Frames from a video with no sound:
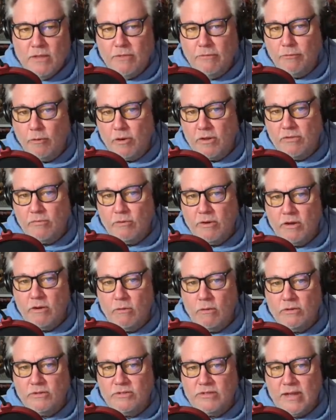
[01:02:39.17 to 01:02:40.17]
The
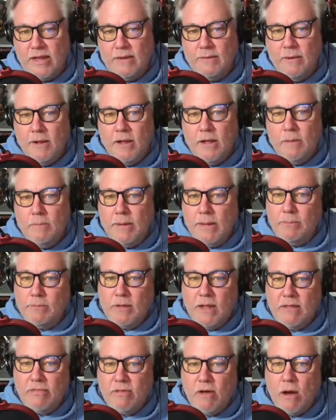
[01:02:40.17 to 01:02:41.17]
43-year-old said,
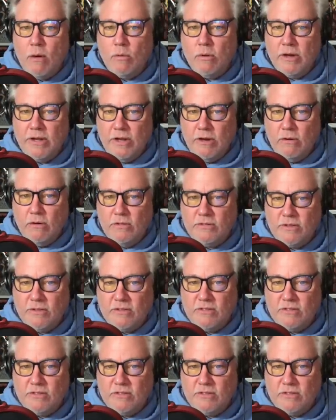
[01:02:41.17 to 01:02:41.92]
people I thought were heroes